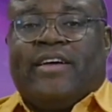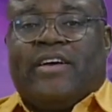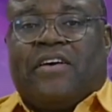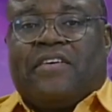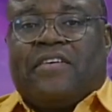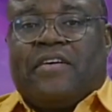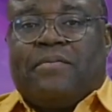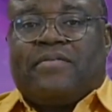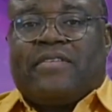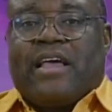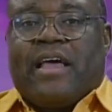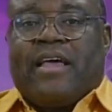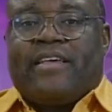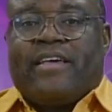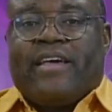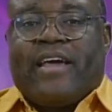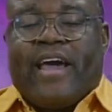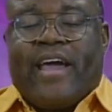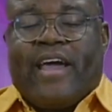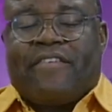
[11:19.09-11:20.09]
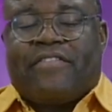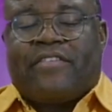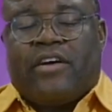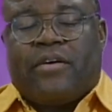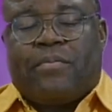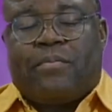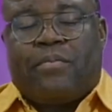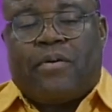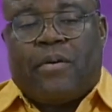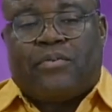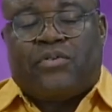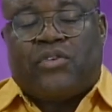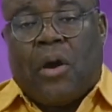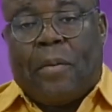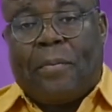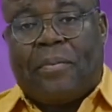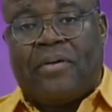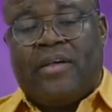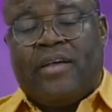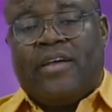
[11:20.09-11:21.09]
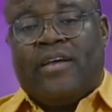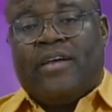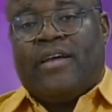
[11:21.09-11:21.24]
of MZIAF pops up,